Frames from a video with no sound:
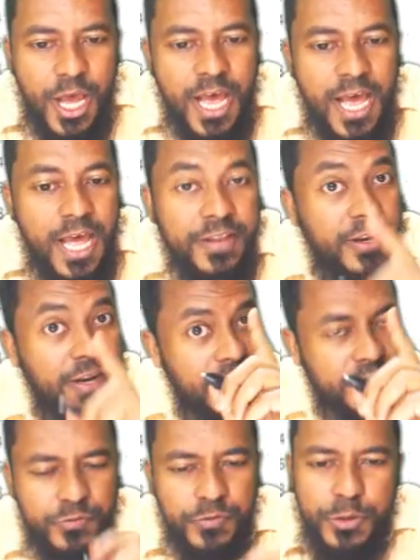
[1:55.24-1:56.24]
And the
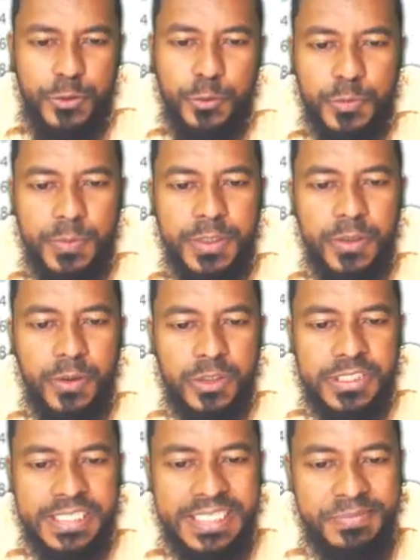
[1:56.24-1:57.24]
next video would be on
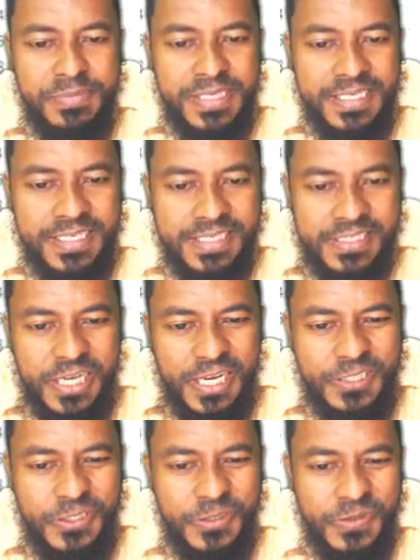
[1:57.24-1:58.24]
TB. Stay
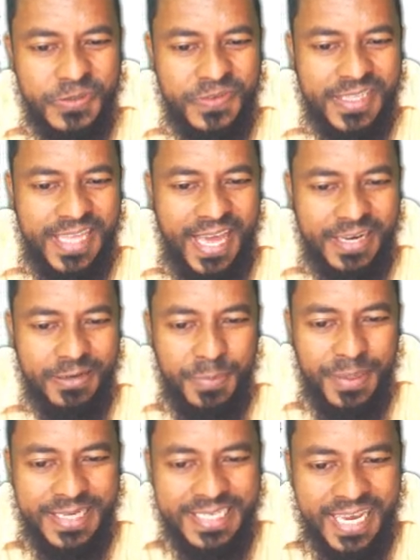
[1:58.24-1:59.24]
tuned for that.
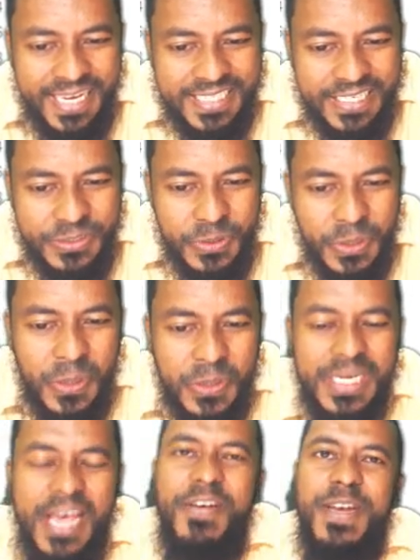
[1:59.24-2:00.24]
Petty cash, I do not
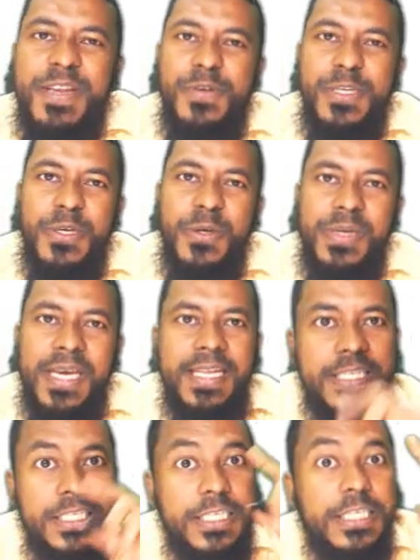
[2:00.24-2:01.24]
have any video
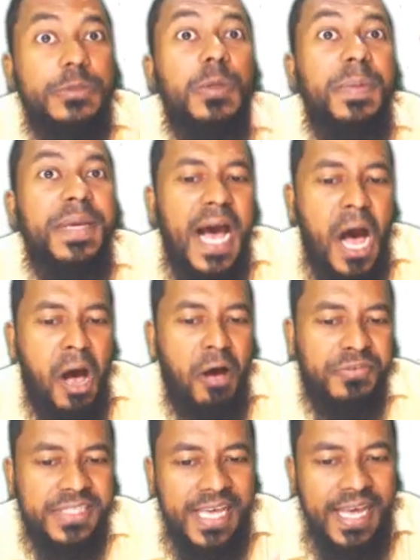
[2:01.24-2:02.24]
yet. It will be
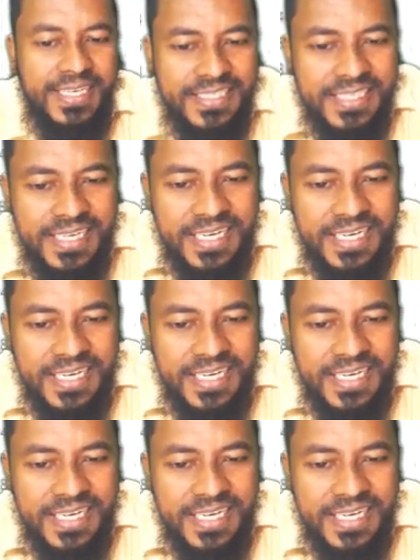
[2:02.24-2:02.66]
after that.